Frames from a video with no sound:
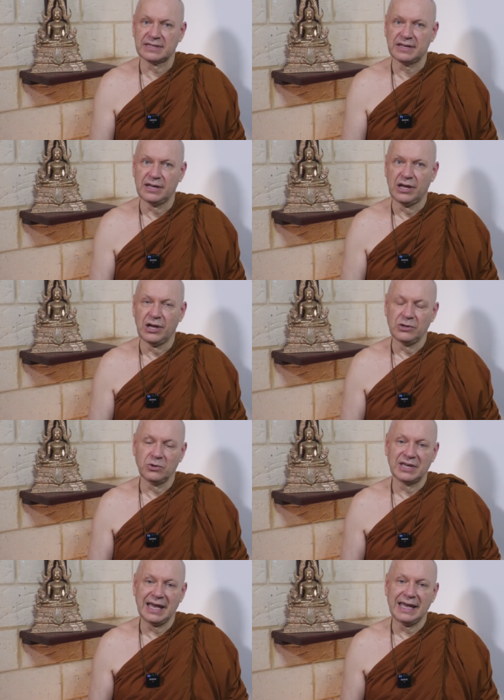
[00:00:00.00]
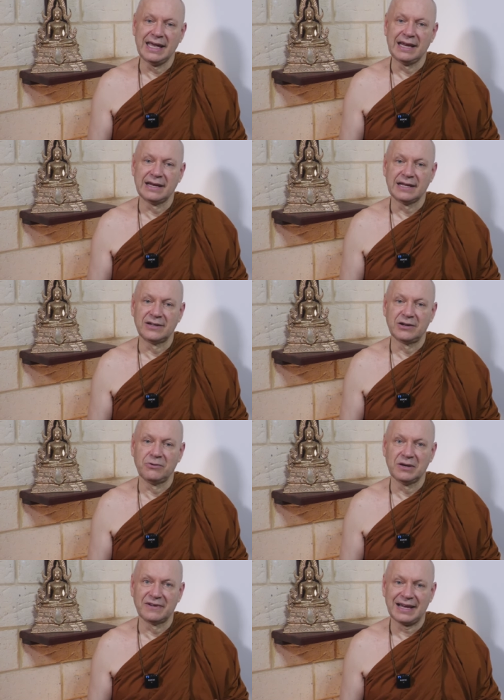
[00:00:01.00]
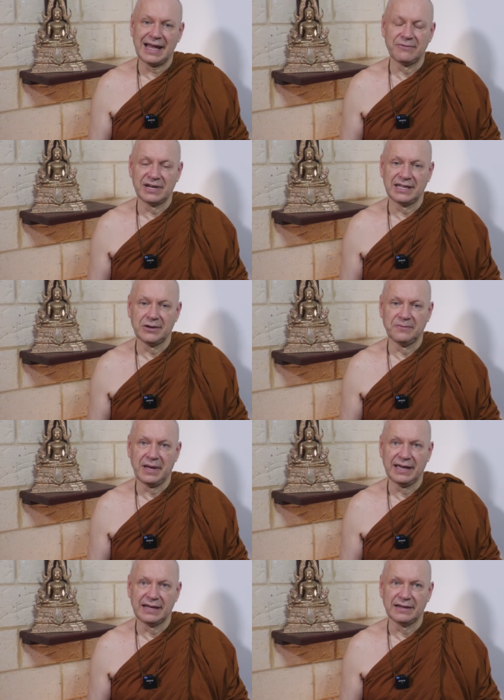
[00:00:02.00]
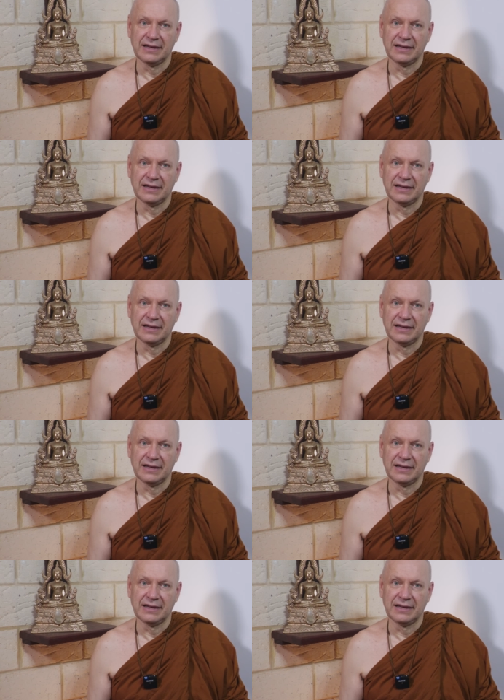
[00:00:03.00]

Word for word: Uh, you gain a degree of clarity of mind.